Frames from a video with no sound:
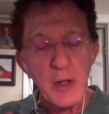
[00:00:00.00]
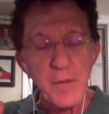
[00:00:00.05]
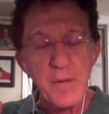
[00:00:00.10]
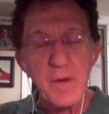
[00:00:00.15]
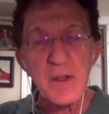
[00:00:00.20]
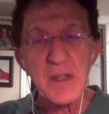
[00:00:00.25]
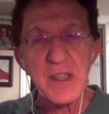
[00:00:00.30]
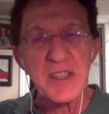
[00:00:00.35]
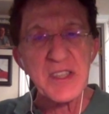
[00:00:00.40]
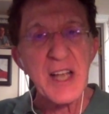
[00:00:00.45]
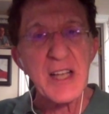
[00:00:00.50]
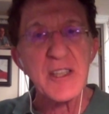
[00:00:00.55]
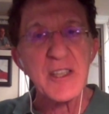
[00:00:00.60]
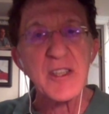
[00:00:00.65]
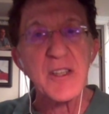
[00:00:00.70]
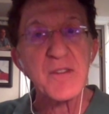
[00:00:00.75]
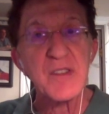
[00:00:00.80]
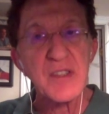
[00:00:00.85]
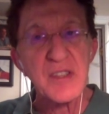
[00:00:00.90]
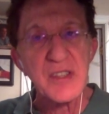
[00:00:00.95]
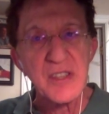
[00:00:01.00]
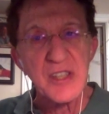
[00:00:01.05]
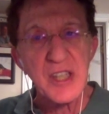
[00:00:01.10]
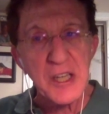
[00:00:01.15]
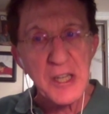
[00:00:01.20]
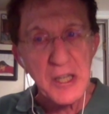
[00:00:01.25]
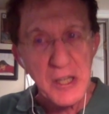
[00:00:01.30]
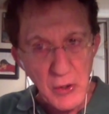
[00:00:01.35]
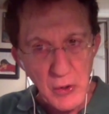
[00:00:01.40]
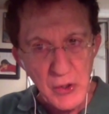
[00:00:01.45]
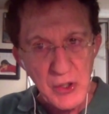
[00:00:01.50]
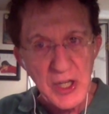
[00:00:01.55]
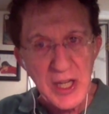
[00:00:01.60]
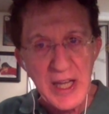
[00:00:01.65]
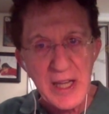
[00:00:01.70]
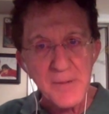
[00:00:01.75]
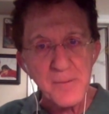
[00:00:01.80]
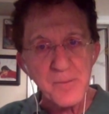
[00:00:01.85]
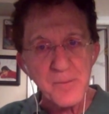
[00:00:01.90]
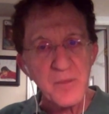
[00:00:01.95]
You feel a sense of
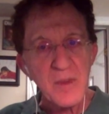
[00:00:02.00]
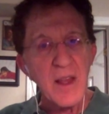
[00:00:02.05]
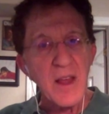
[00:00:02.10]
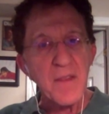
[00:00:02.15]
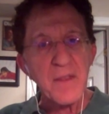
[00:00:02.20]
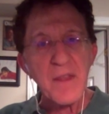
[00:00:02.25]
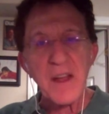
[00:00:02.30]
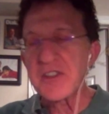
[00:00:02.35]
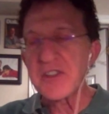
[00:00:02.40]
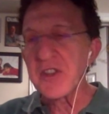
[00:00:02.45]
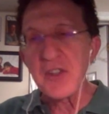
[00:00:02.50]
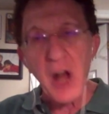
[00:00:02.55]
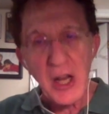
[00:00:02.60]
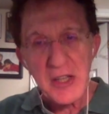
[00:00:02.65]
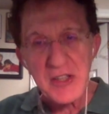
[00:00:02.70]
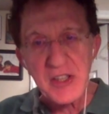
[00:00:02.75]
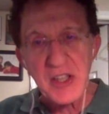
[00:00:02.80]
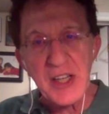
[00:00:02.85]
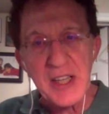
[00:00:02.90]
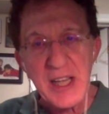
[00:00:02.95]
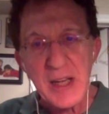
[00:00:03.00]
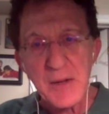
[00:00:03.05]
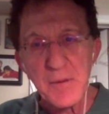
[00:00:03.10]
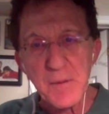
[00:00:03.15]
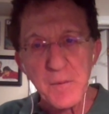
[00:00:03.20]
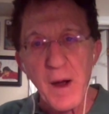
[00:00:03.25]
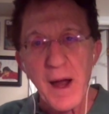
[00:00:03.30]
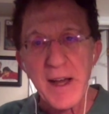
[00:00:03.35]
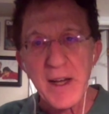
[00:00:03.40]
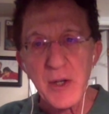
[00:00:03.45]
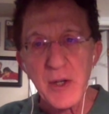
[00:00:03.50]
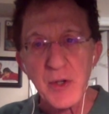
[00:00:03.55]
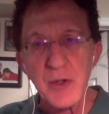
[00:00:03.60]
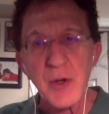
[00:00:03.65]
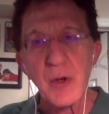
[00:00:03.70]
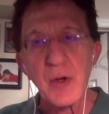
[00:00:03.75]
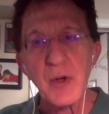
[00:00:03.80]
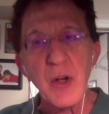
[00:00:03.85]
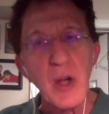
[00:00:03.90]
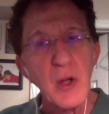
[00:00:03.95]
security that you're not going to get
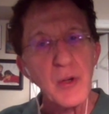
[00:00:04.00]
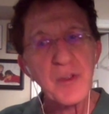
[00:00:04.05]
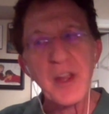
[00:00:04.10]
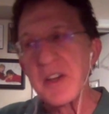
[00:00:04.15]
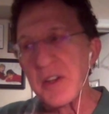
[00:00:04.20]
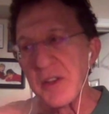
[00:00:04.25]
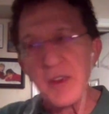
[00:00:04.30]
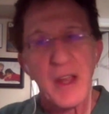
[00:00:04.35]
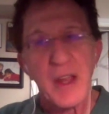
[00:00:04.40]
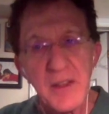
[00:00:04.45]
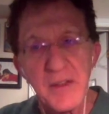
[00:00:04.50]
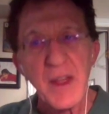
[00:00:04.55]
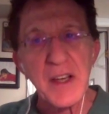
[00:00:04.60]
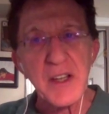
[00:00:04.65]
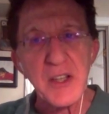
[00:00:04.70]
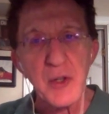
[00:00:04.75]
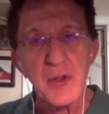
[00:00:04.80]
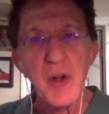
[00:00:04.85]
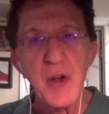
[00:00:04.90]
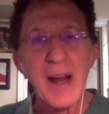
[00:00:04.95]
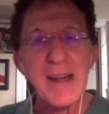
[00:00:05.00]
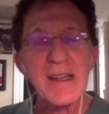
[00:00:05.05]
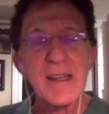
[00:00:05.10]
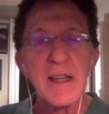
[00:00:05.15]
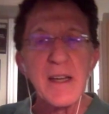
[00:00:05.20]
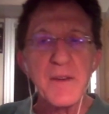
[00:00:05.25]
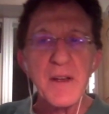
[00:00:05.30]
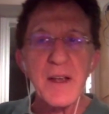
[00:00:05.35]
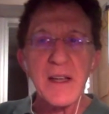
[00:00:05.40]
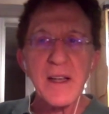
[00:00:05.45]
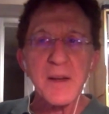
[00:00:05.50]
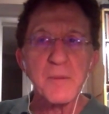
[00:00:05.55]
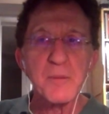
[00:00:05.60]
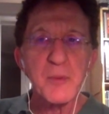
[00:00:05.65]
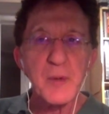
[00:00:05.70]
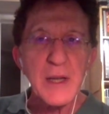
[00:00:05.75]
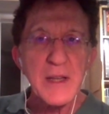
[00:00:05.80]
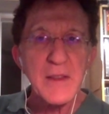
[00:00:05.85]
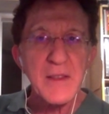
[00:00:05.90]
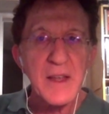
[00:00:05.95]
fired, or that you're not living
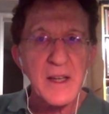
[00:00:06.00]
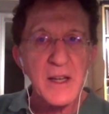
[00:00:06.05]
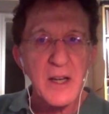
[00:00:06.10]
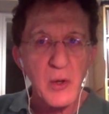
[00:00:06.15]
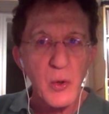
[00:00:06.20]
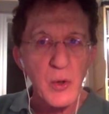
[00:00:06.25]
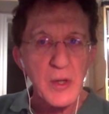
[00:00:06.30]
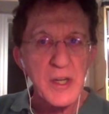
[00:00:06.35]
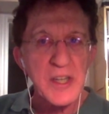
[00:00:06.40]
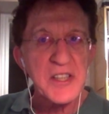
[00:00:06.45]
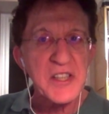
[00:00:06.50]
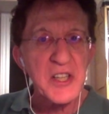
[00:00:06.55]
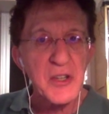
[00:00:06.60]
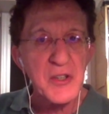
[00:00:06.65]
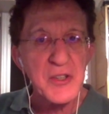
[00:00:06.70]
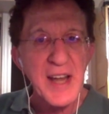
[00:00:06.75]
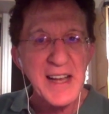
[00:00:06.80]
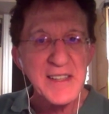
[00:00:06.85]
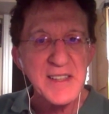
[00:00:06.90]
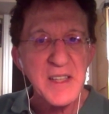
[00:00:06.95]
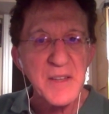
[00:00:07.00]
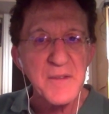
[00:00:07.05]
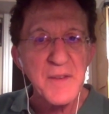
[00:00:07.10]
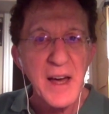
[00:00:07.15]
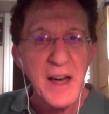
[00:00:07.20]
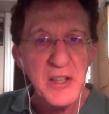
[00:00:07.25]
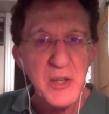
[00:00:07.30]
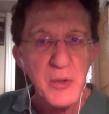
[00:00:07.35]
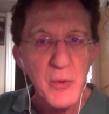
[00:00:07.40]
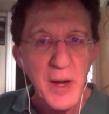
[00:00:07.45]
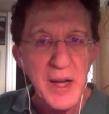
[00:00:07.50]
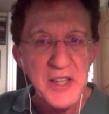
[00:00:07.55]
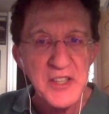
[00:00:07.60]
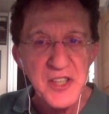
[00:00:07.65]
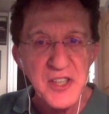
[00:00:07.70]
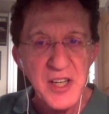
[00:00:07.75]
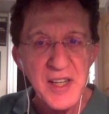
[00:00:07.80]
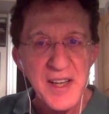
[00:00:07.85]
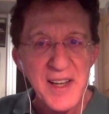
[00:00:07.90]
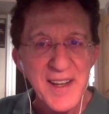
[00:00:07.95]
and breathing according to your next
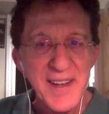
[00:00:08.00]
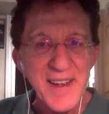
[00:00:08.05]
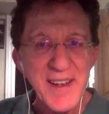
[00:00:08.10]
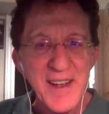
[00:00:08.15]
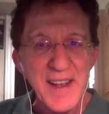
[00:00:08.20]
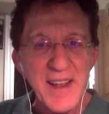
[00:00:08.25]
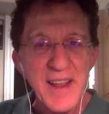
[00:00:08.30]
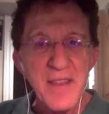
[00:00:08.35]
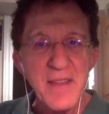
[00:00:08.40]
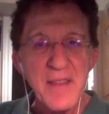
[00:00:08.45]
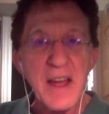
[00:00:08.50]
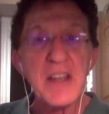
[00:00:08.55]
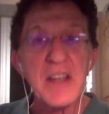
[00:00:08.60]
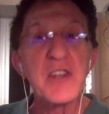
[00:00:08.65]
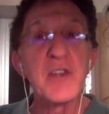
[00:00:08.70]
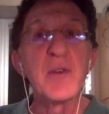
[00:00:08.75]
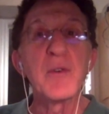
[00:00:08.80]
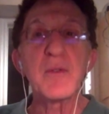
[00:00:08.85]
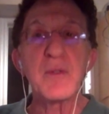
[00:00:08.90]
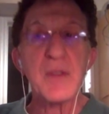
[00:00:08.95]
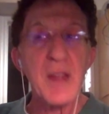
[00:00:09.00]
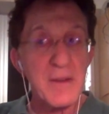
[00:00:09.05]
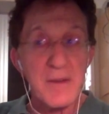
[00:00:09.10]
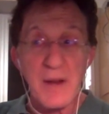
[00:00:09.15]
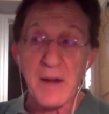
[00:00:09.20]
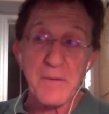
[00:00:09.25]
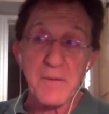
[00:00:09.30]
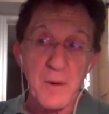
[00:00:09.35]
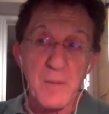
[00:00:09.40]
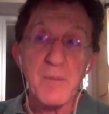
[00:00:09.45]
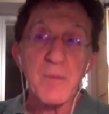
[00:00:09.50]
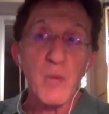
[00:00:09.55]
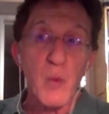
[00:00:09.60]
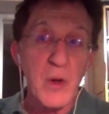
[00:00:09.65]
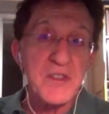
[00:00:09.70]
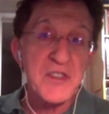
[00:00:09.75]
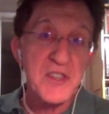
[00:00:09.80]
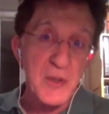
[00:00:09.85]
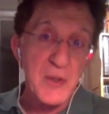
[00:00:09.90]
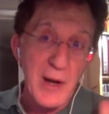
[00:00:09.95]
evaluation. That from
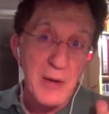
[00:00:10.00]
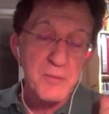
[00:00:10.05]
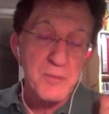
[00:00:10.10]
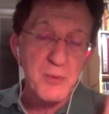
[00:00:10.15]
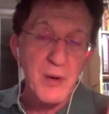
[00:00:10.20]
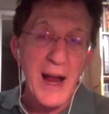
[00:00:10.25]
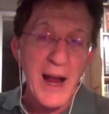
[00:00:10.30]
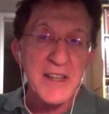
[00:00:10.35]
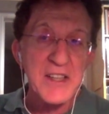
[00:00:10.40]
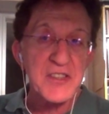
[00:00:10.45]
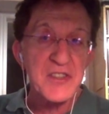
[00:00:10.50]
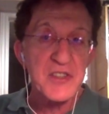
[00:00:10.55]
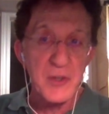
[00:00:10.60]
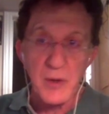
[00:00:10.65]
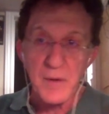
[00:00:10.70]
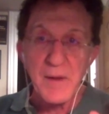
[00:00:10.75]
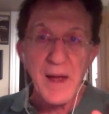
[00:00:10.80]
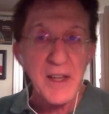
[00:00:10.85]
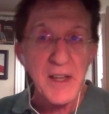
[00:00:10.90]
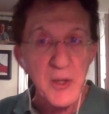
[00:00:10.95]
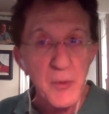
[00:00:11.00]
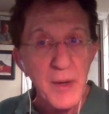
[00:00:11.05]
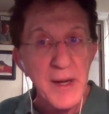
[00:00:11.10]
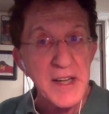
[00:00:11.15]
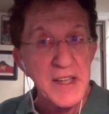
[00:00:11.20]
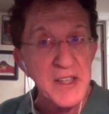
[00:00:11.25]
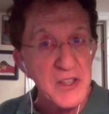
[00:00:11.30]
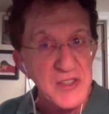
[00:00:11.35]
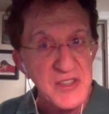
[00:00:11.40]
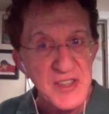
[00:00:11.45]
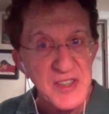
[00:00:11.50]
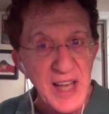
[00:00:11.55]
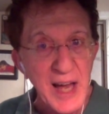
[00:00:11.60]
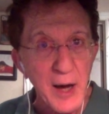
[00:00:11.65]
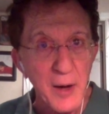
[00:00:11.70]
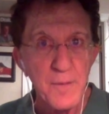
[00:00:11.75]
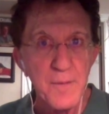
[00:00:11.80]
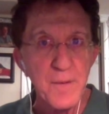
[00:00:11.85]
once you're out in practice, you're evaluating yourself.